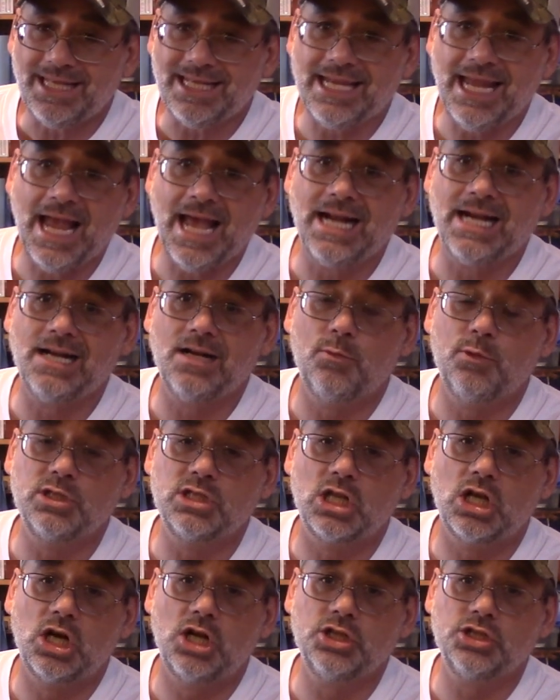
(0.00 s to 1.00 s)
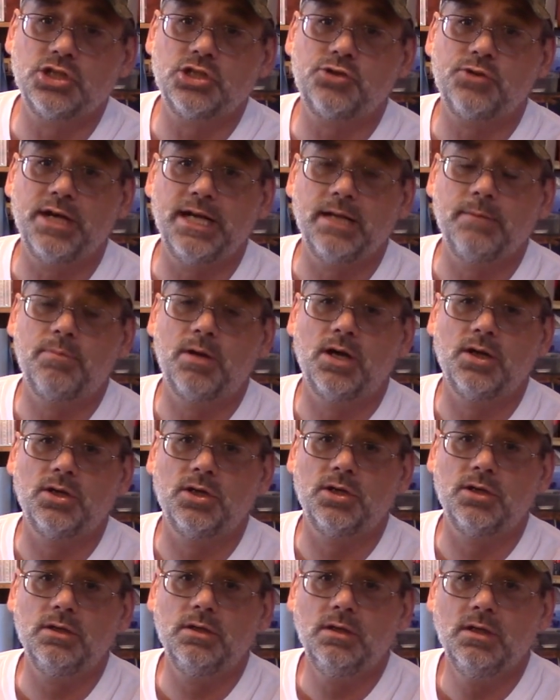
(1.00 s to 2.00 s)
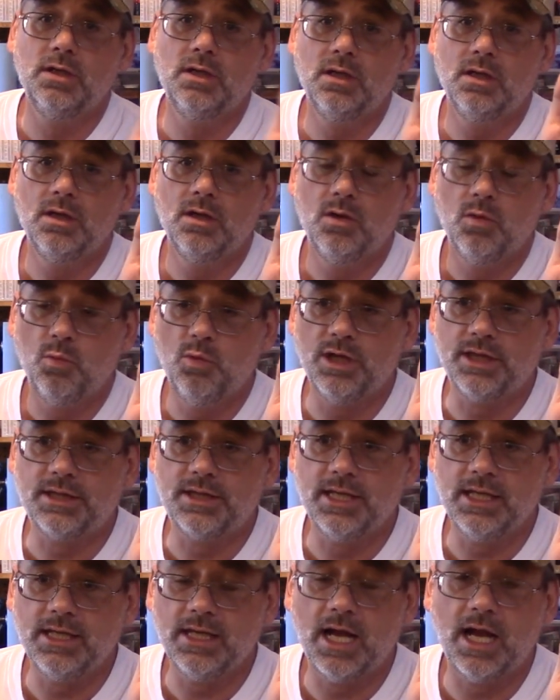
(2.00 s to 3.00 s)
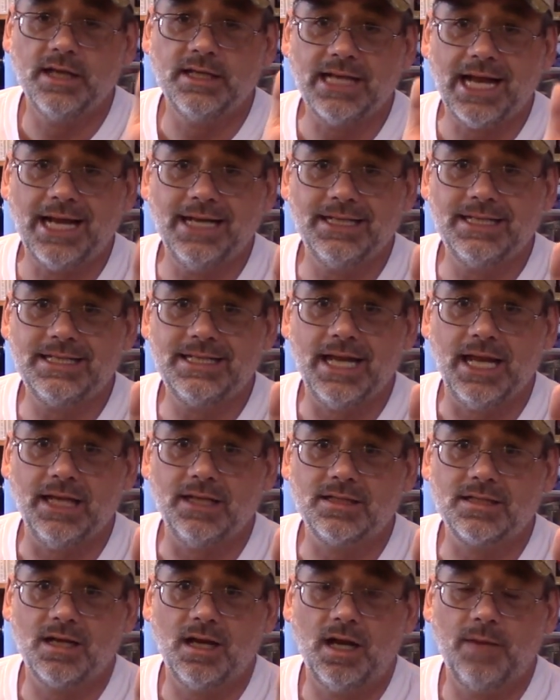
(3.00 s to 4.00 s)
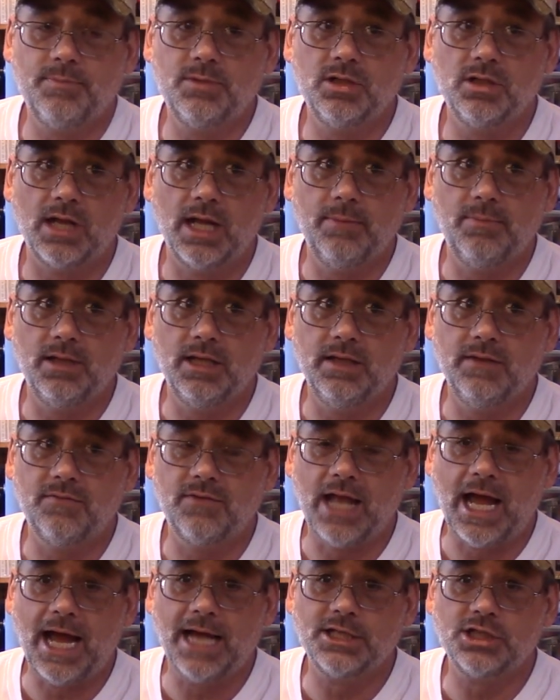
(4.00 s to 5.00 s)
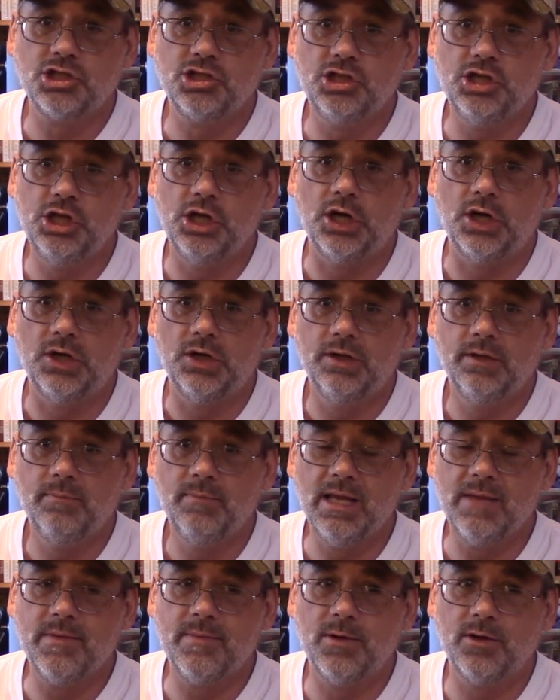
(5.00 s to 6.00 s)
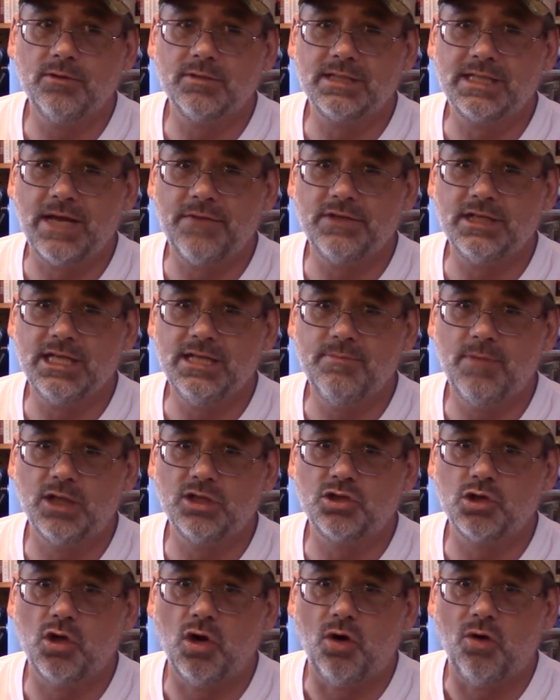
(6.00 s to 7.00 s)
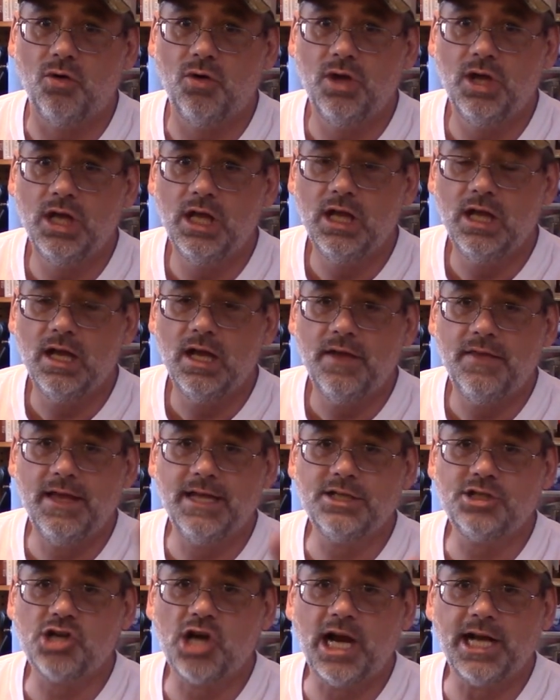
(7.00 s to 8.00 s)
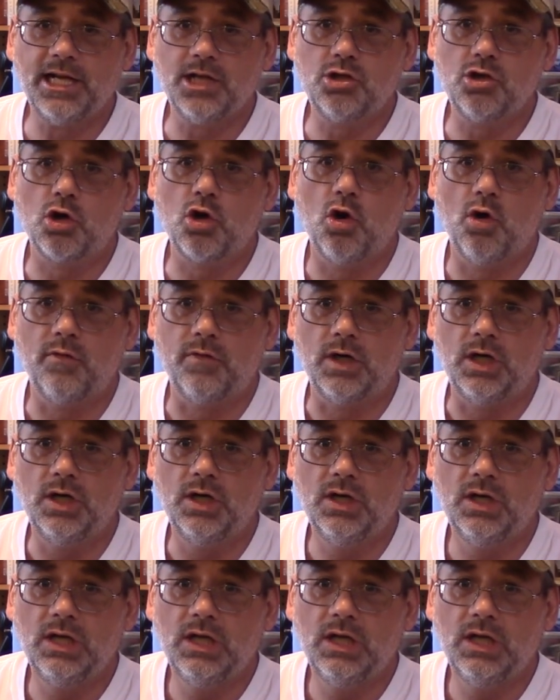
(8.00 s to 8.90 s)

Canada was the largest trading partner with the uh, United States up till I believe last year, maybe about 17 months ago. Then China took over.